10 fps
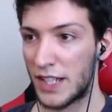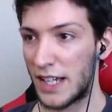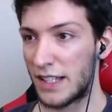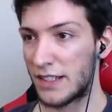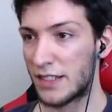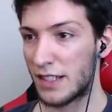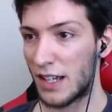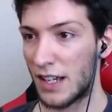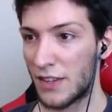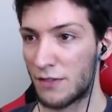And
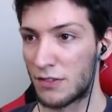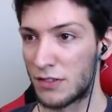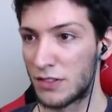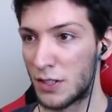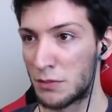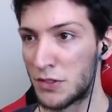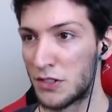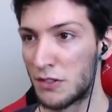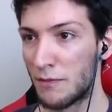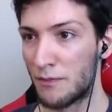as for
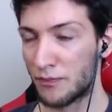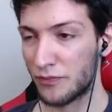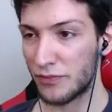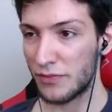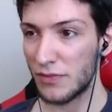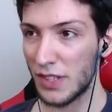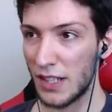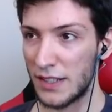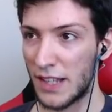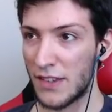W,
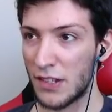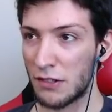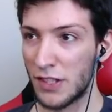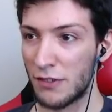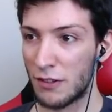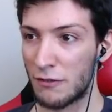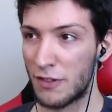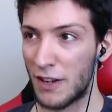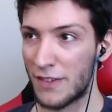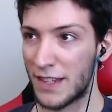that zone is for
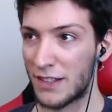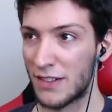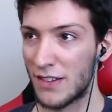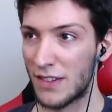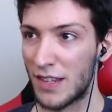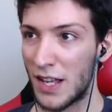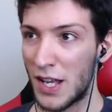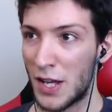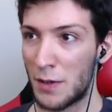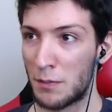5 seconds,
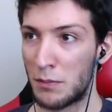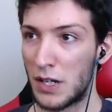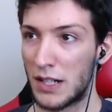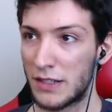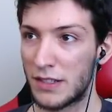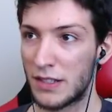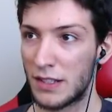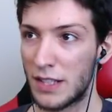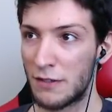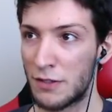but
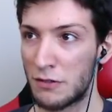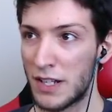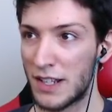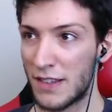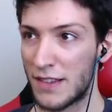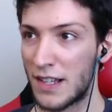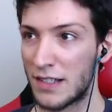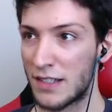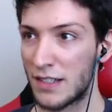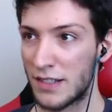if you recast
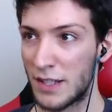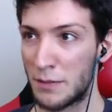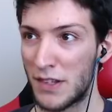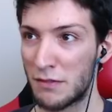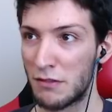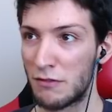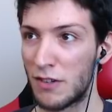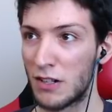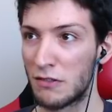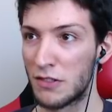that, the mist will
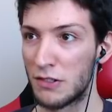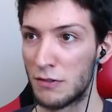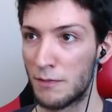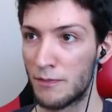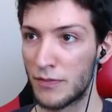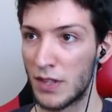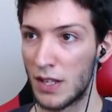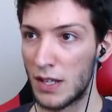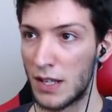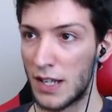follow you.
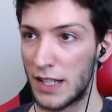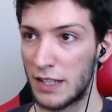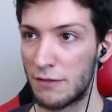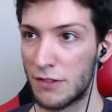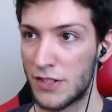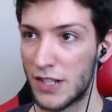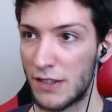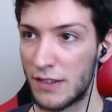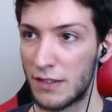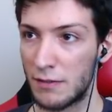And if you
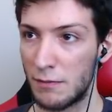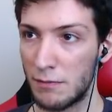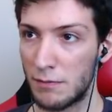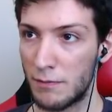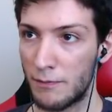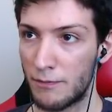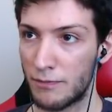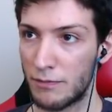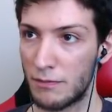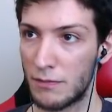just...
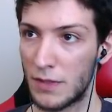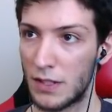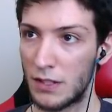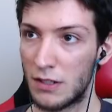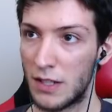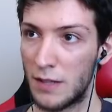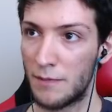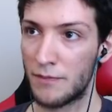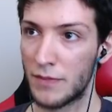oh yeah.